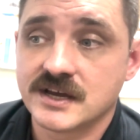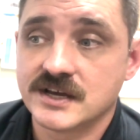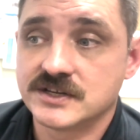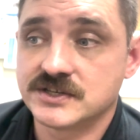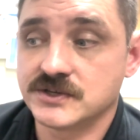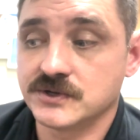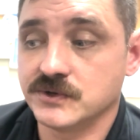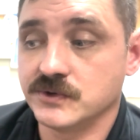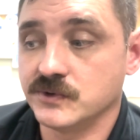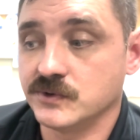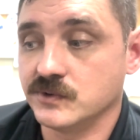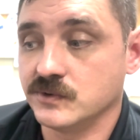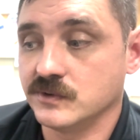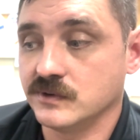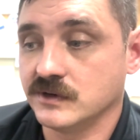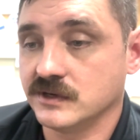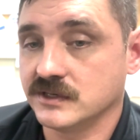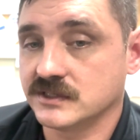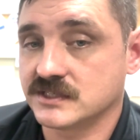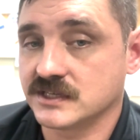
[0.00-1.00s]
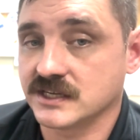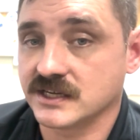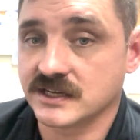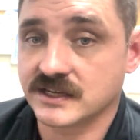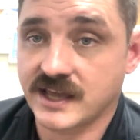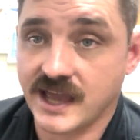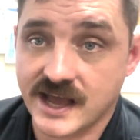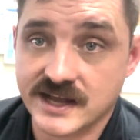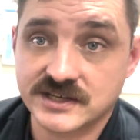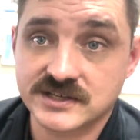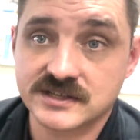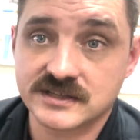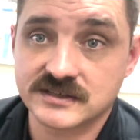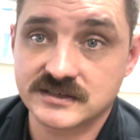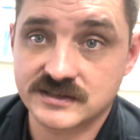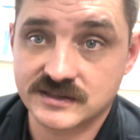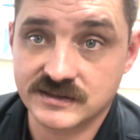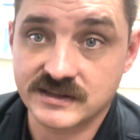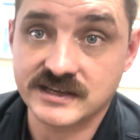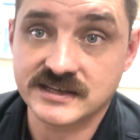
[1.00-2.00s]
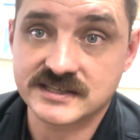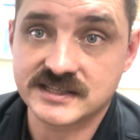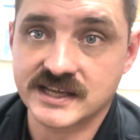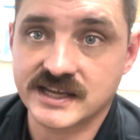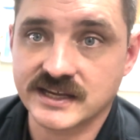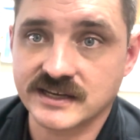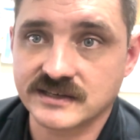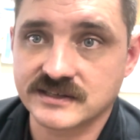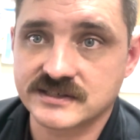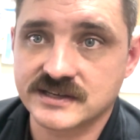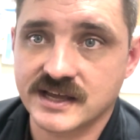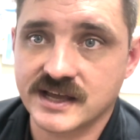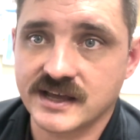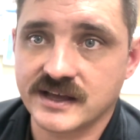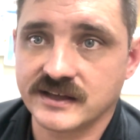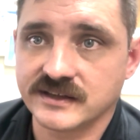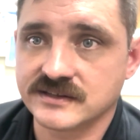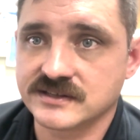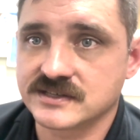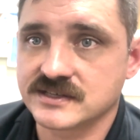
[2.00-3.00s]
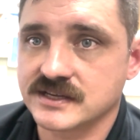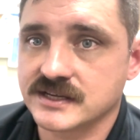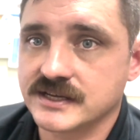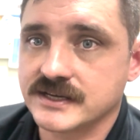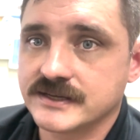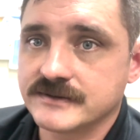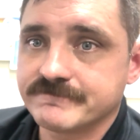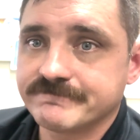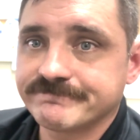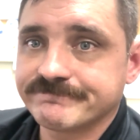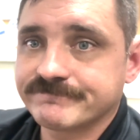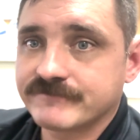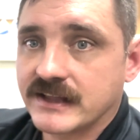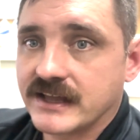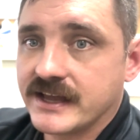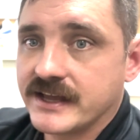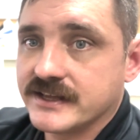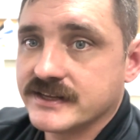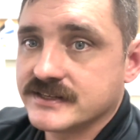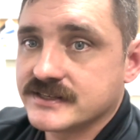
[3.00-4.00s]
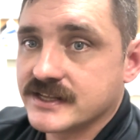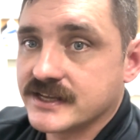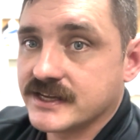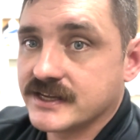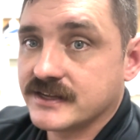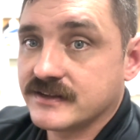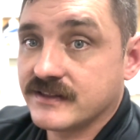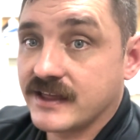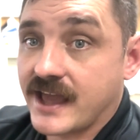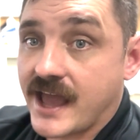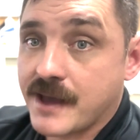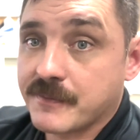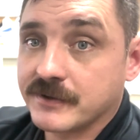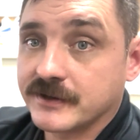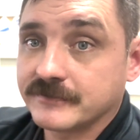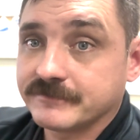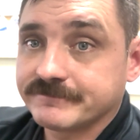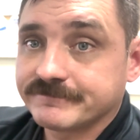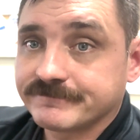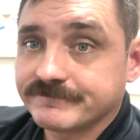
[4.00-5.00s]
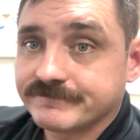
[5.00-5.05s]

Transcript: to catch these things as they happen.